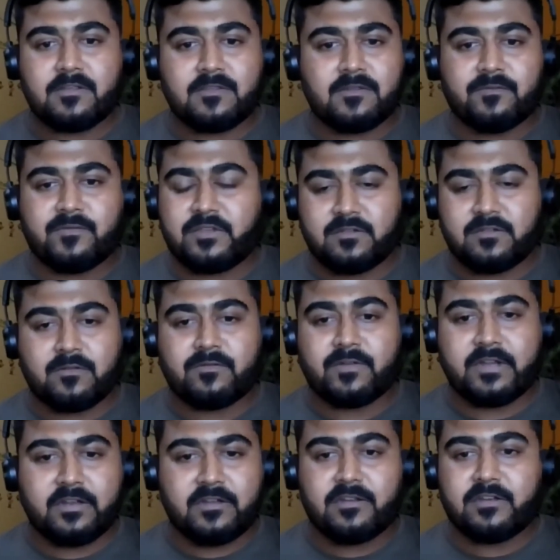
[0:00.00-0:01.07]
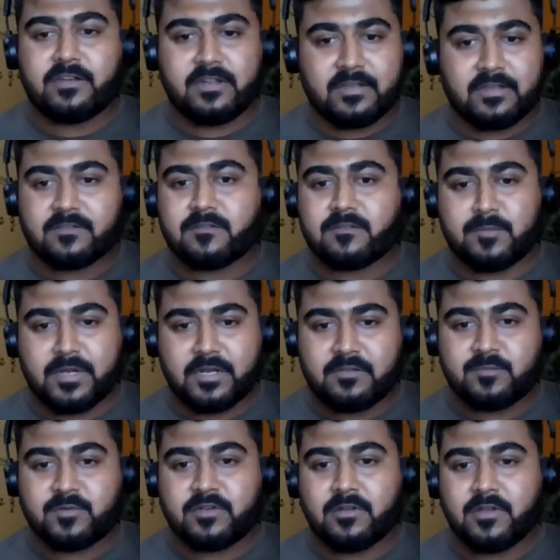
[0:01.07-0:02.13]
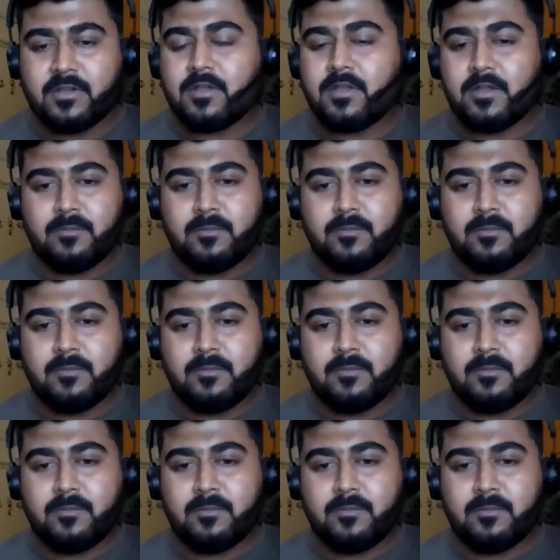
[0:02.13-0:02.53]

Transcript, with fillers: is a feature of identity and access management right.